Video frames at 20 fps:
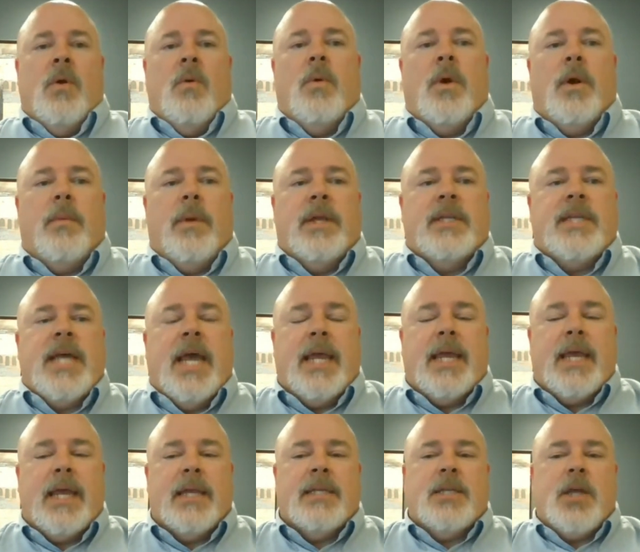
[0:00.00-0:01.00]
where we
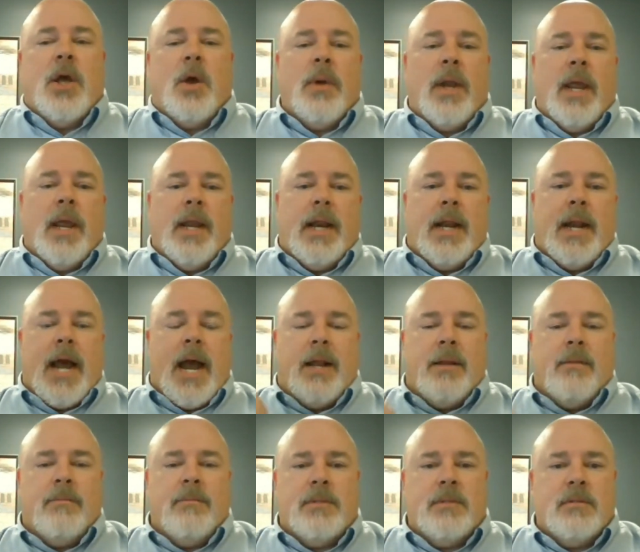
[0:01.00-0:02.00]
take in donated
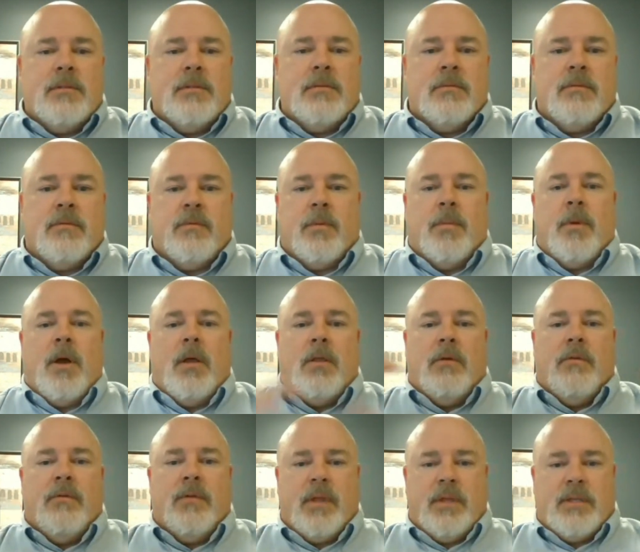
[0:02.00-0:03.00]
items from
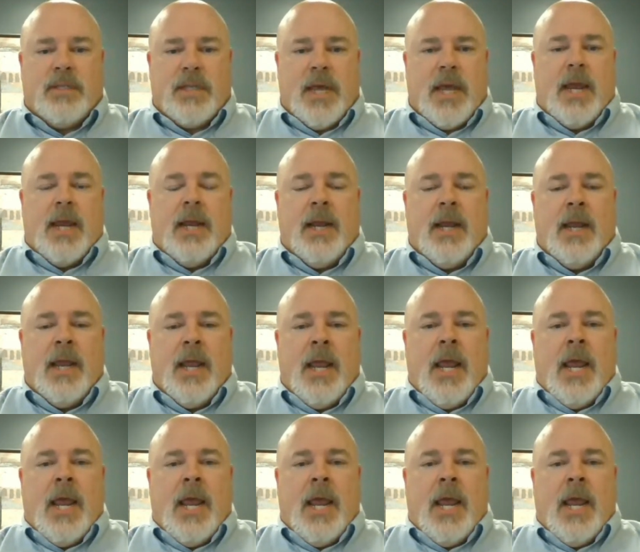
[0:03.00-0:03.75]
all over the state